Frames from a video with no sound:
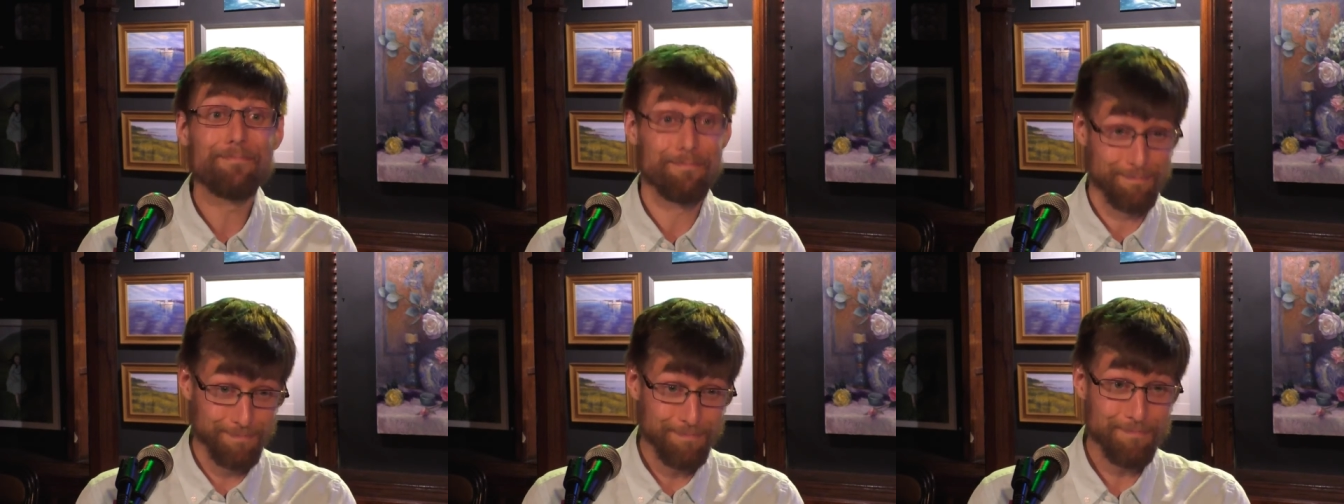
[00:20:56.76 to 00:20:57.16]

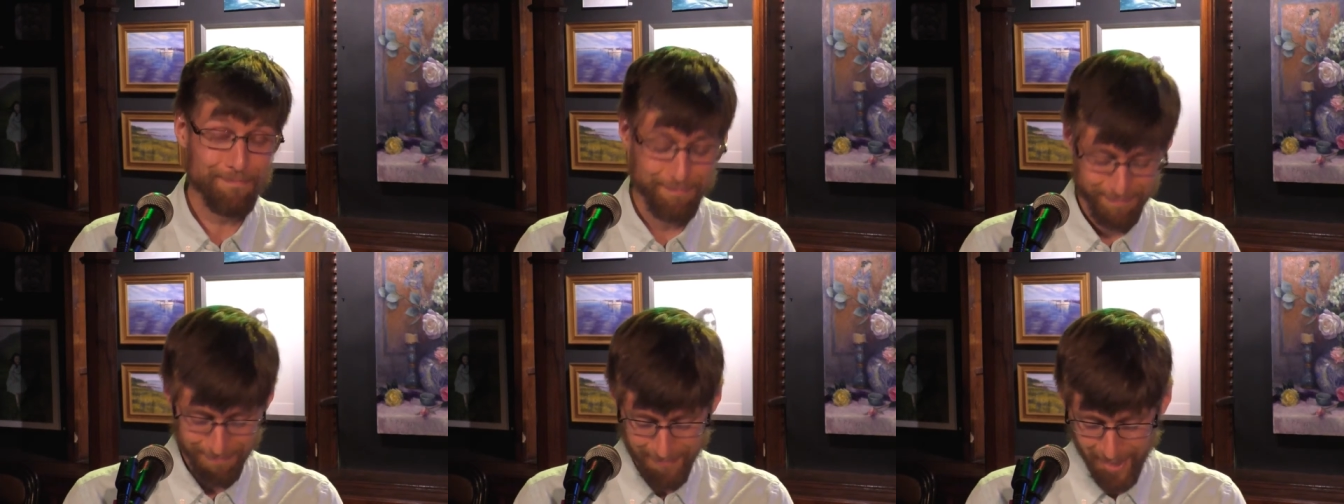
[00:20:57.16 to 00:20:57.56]
Hmm?
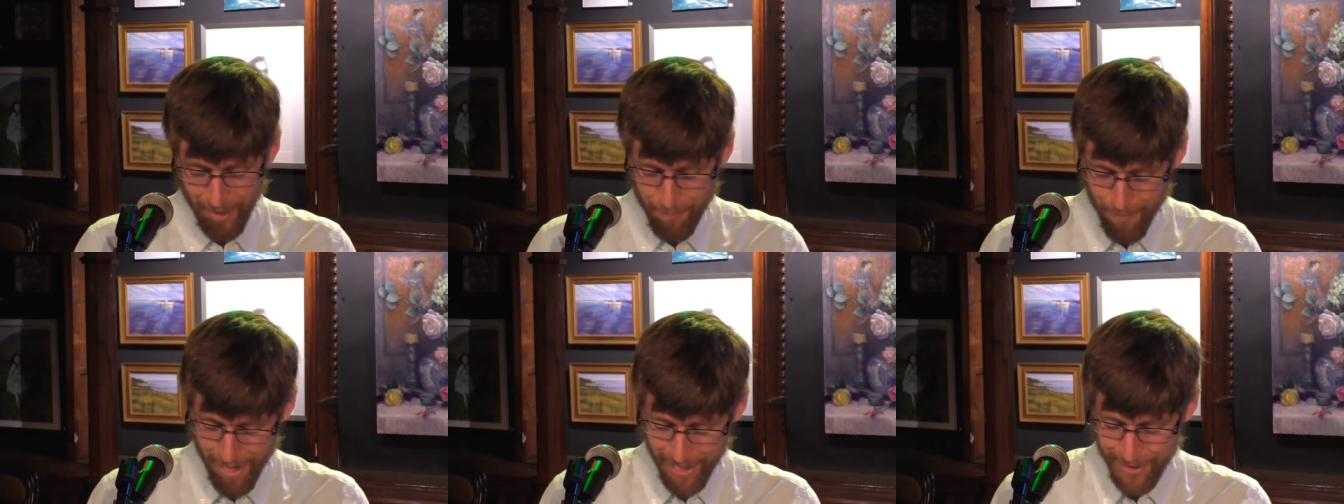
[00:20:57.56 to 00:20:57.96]

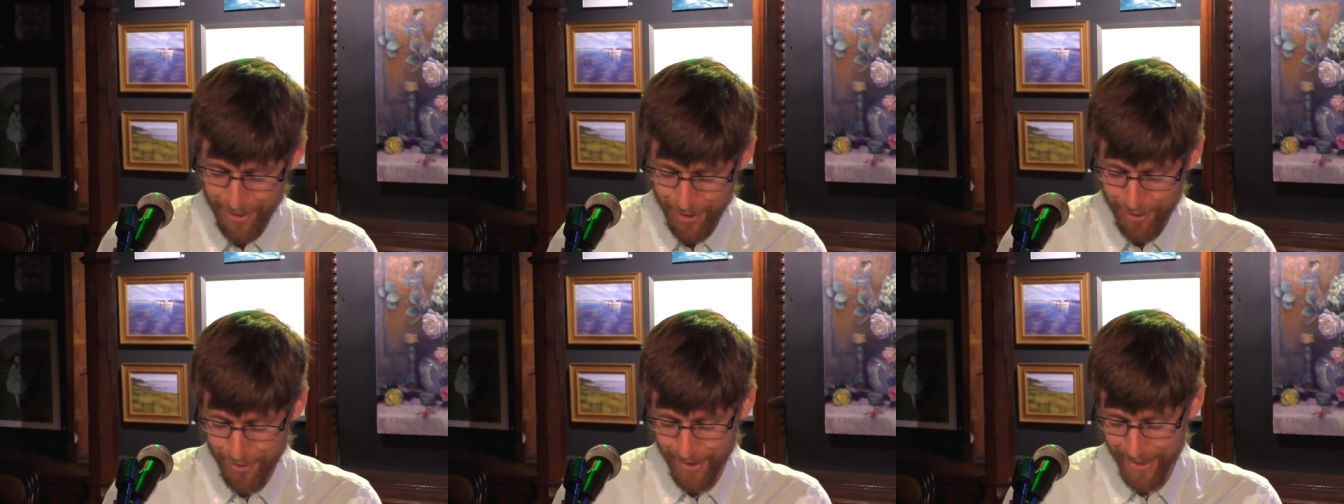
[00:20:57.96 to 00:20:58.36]
My
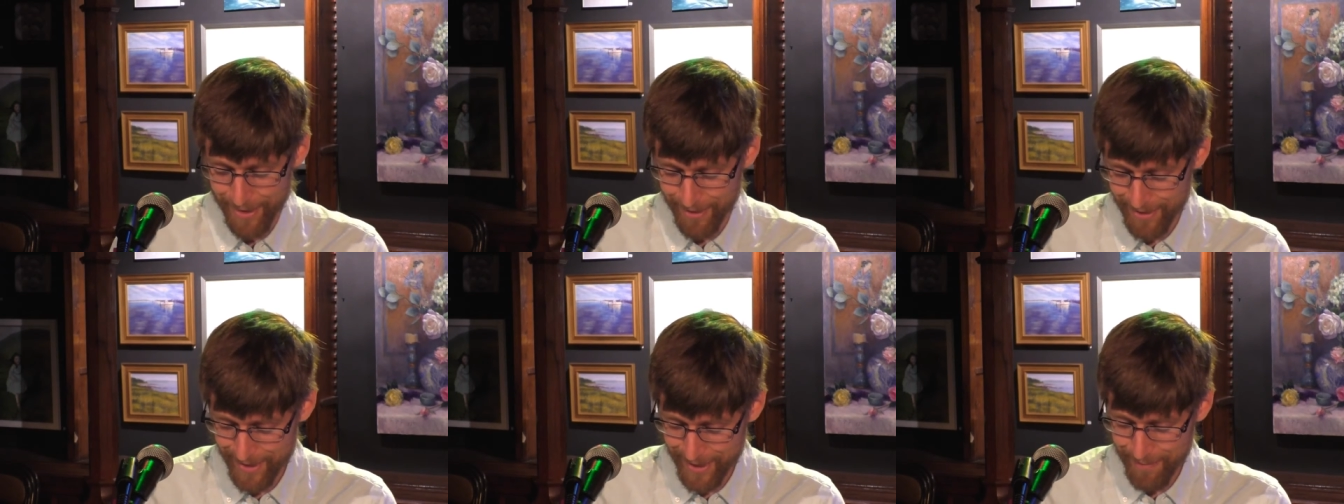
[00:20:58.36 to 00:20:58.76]
Eternal
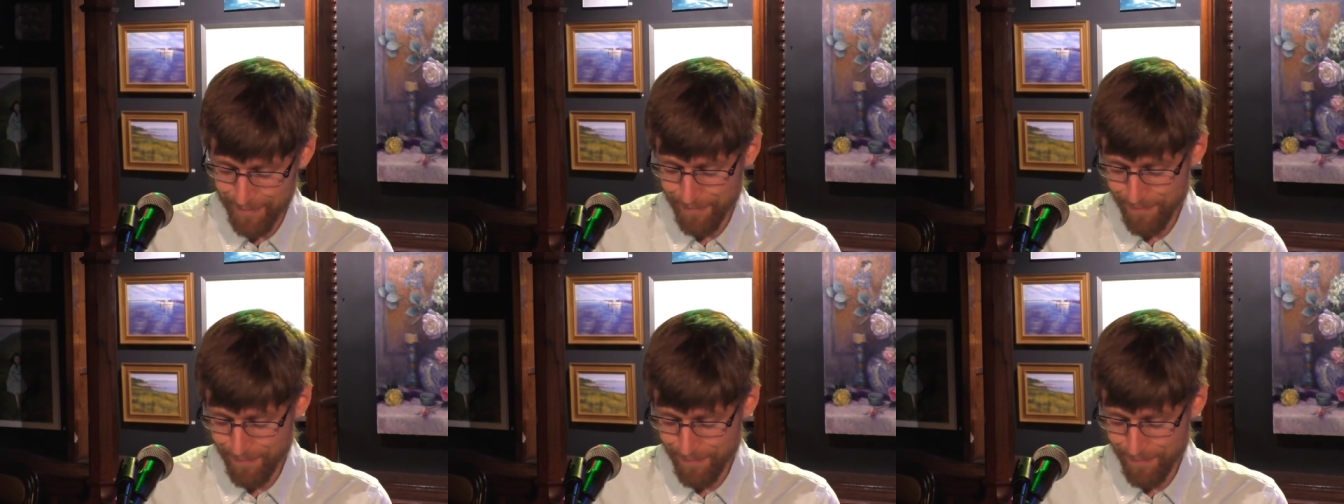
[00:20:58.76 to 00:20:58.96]
Years.